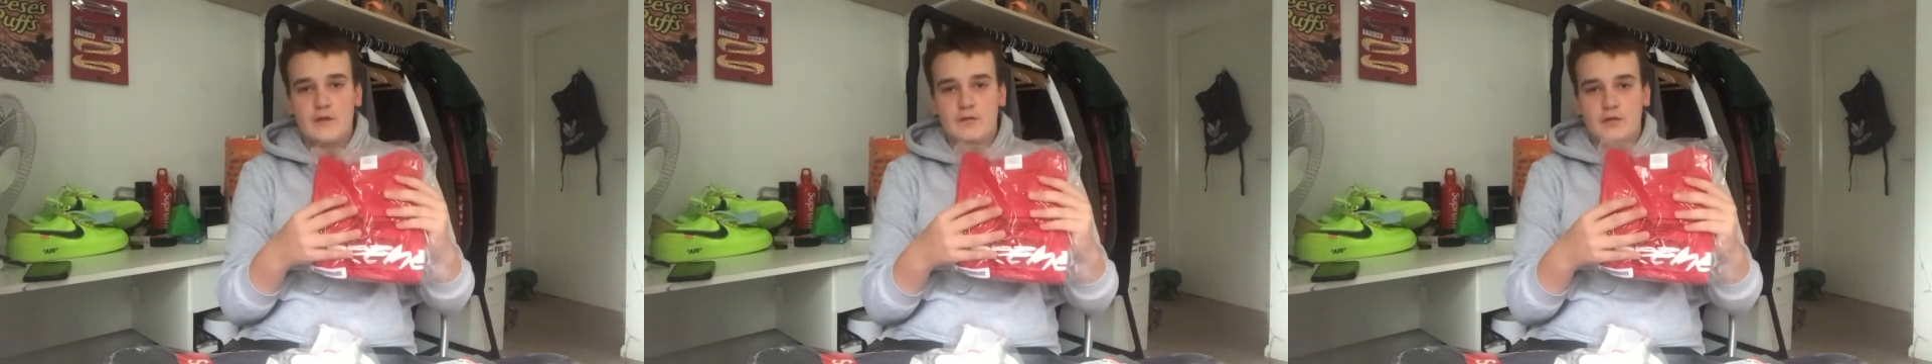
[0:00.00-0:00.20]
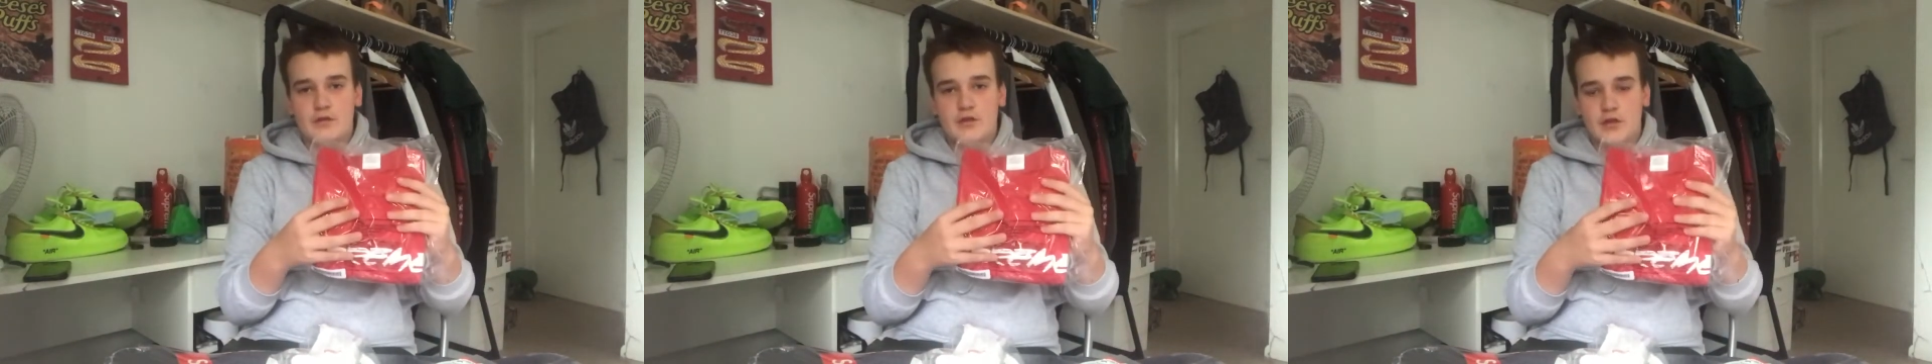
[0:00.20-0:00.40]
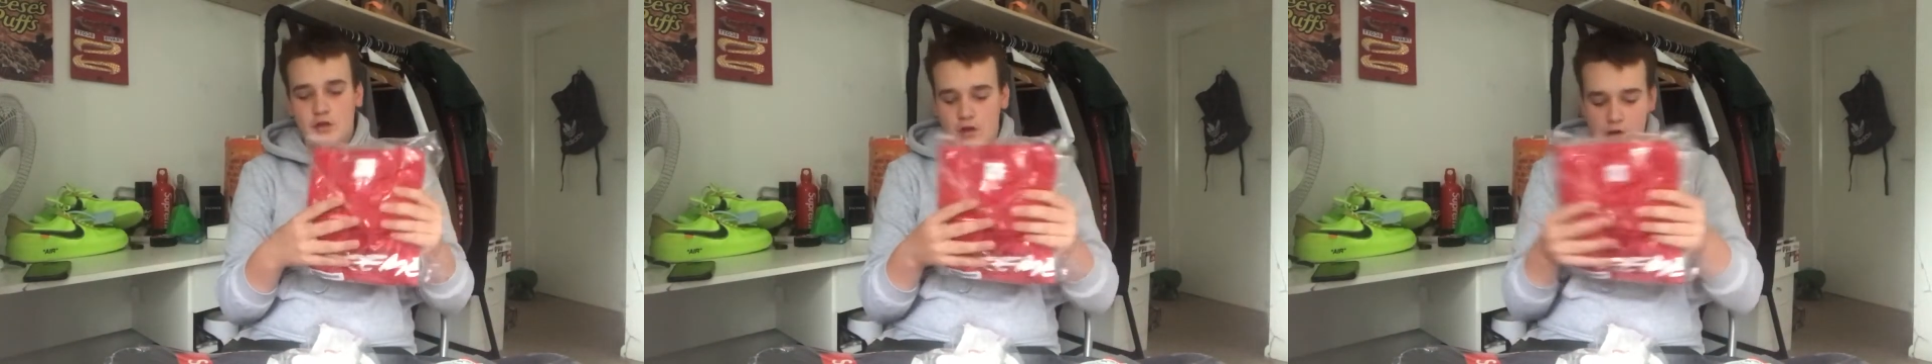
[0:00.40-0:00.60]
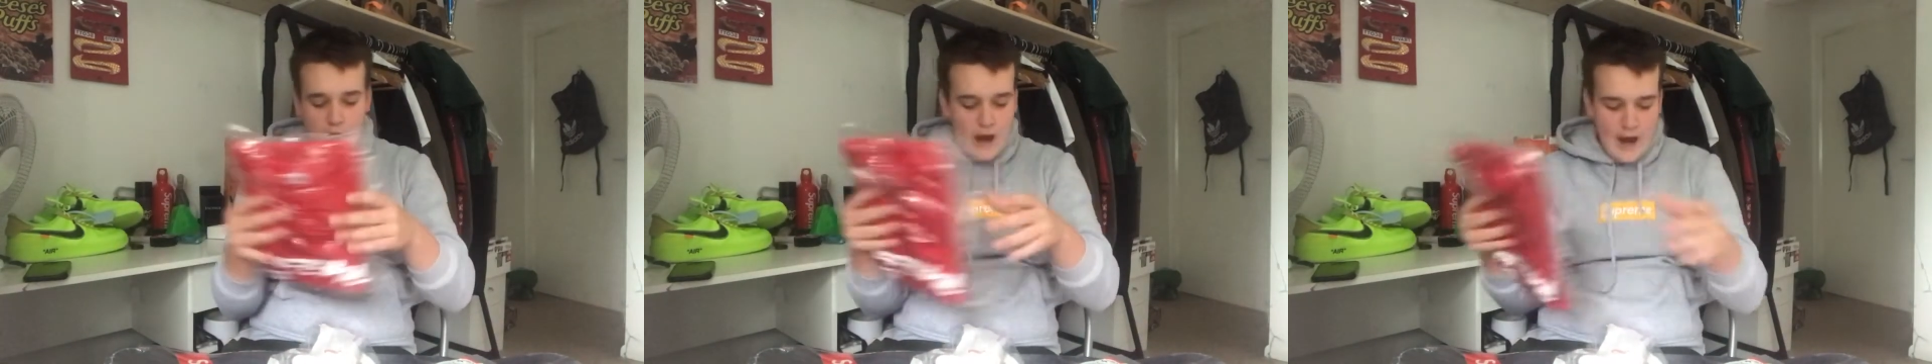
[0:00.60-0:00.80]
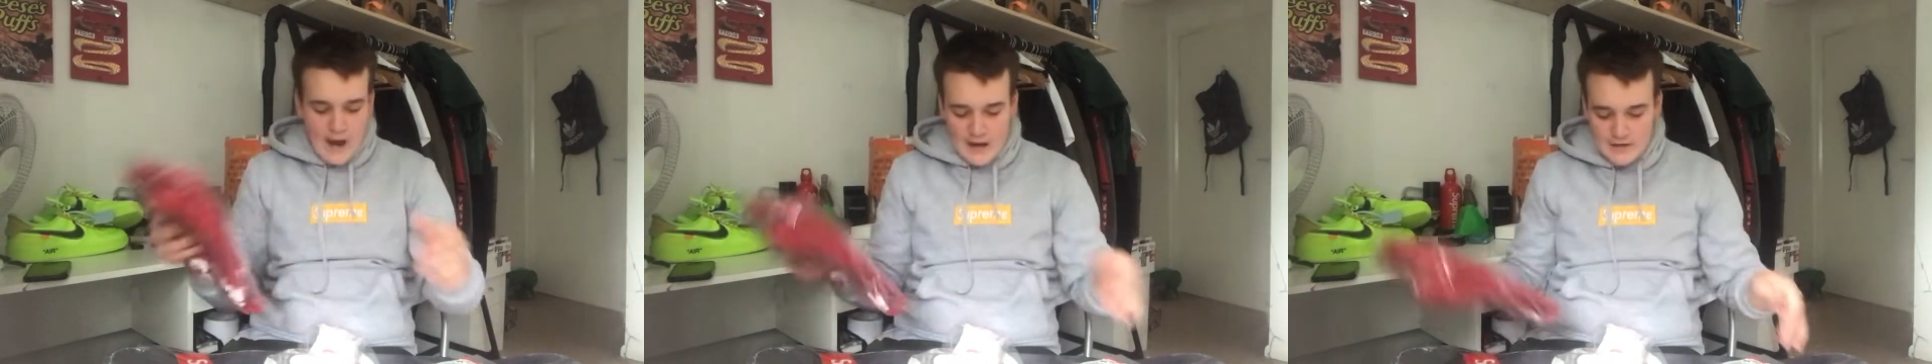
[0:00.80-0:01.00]
Futura
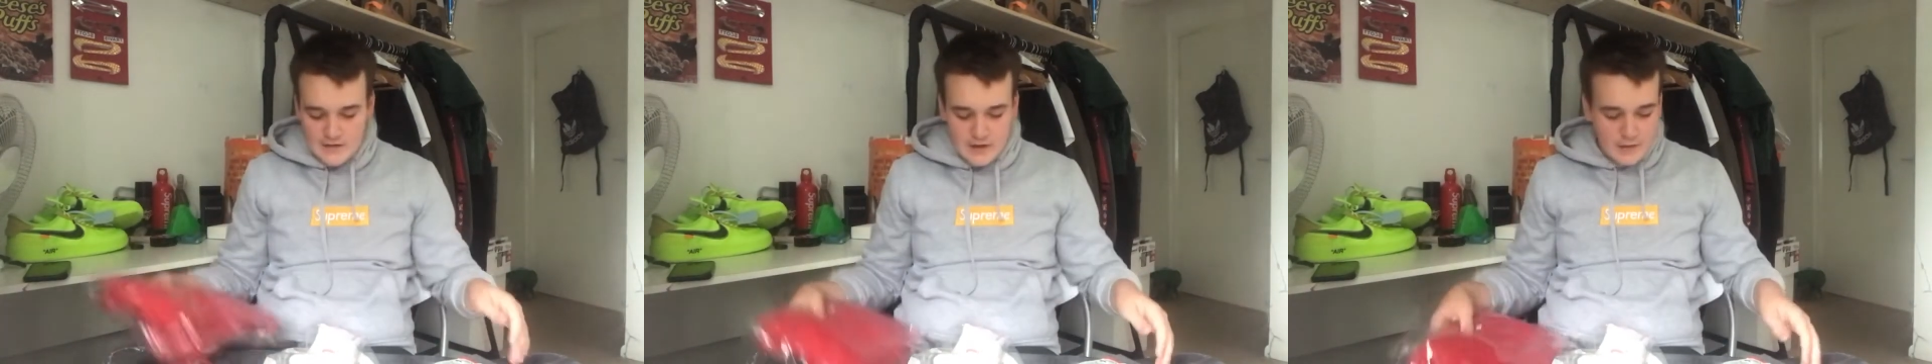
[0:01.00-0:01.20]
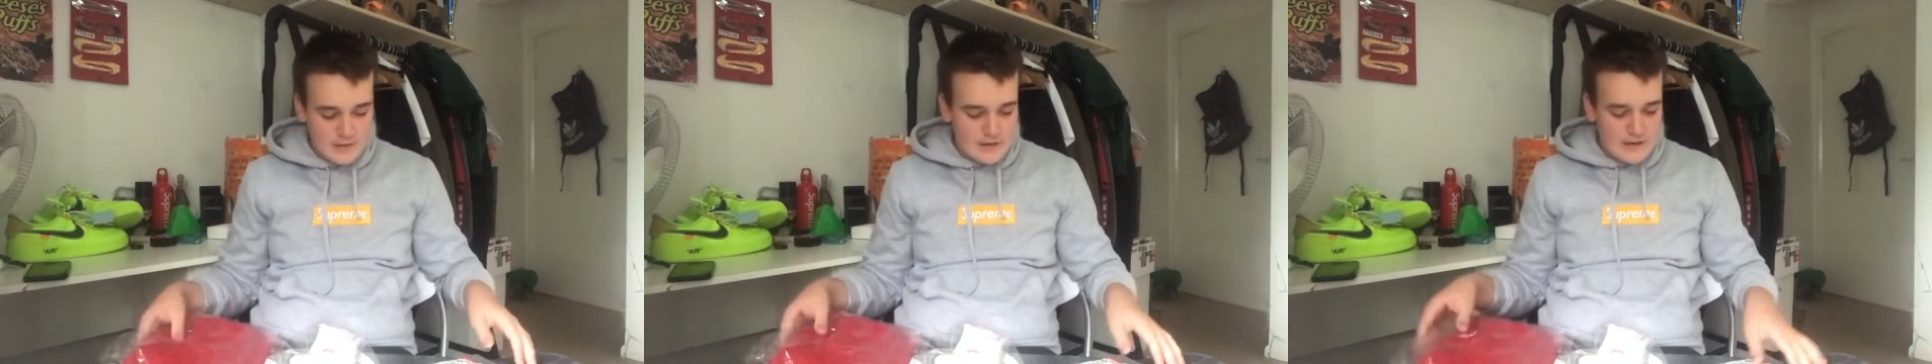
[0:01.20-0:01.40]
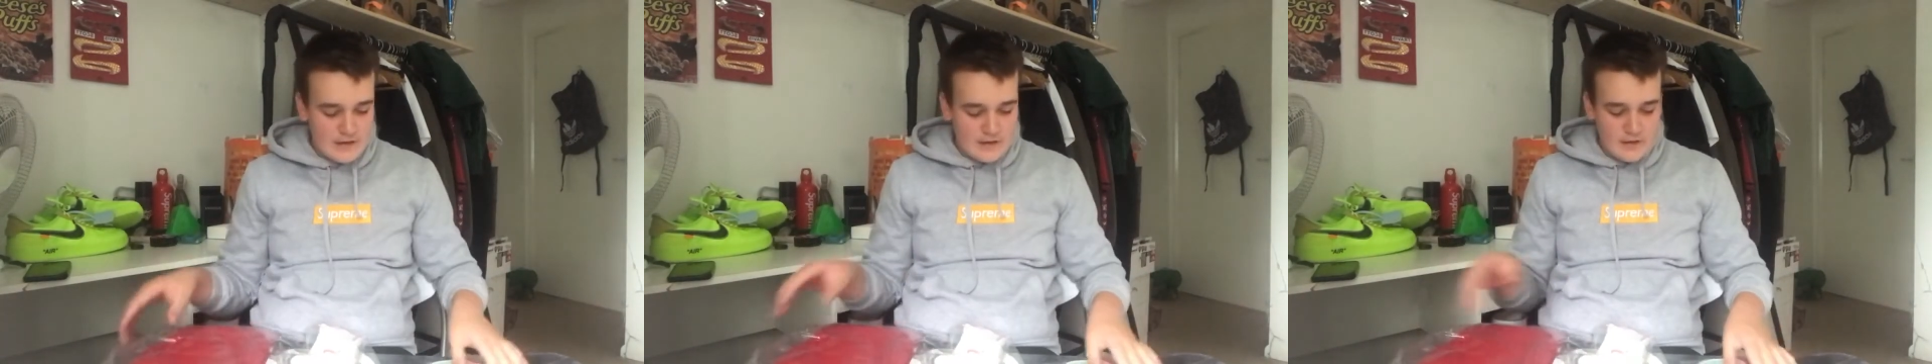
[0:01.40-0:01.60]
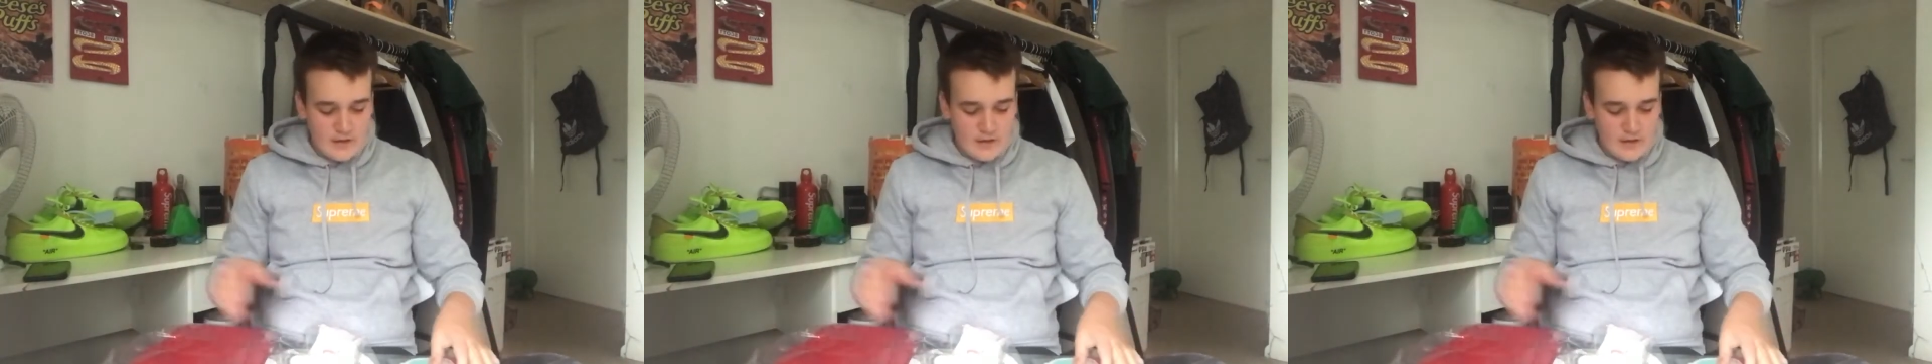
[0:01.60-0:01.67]
and the